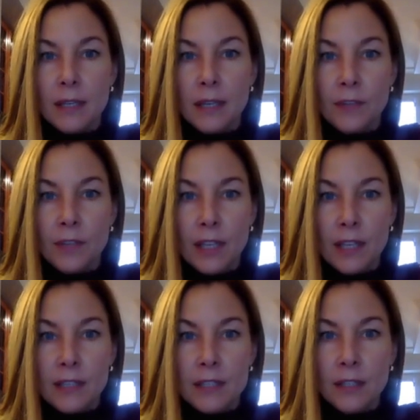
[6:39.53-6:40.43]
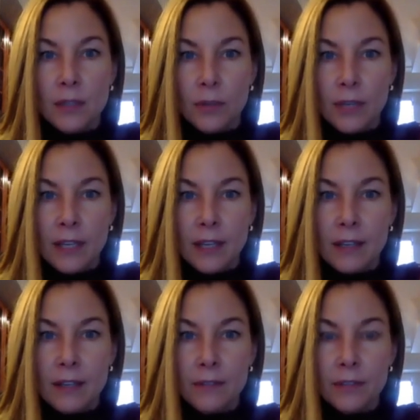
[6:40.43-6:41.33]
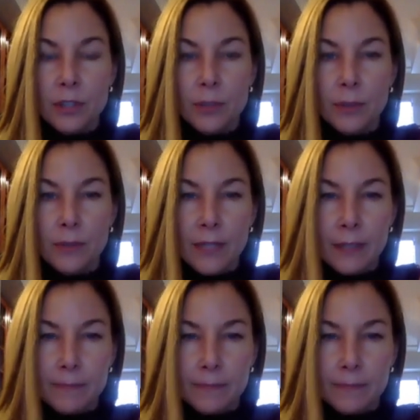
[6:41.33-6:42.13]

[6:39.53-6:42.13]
everything's going virtual, right?